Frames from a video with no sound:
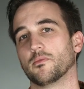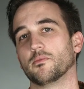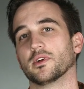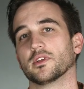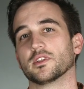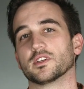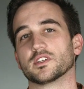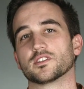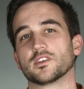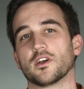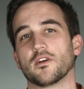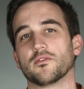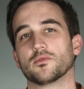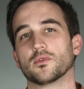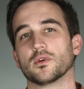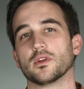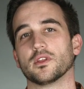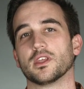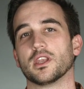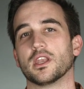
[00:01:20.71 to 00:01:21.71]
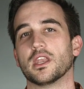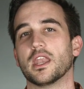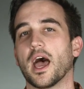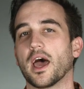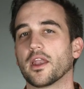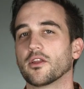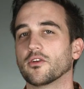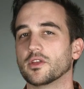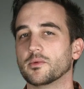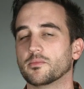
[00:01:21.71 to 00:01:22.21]
building software that
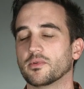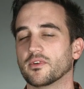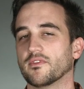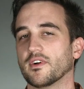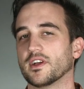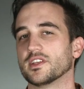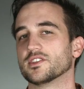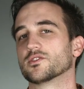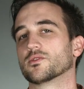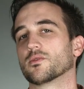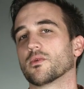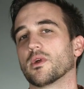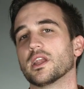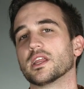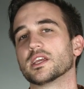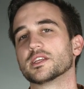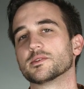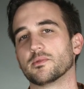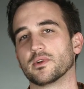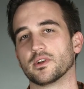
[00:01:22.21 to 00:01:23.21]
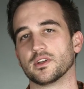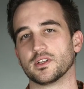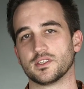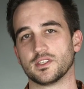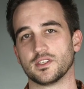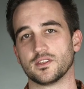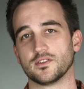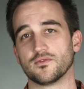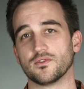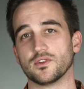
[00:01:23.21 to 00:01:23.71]
not only provides great
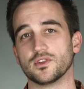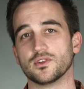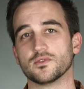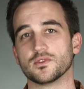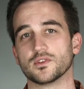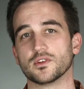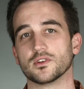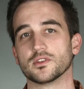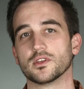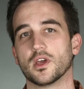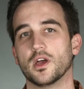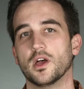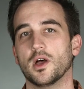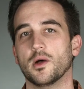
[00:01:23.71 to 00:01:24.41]
experiences for users,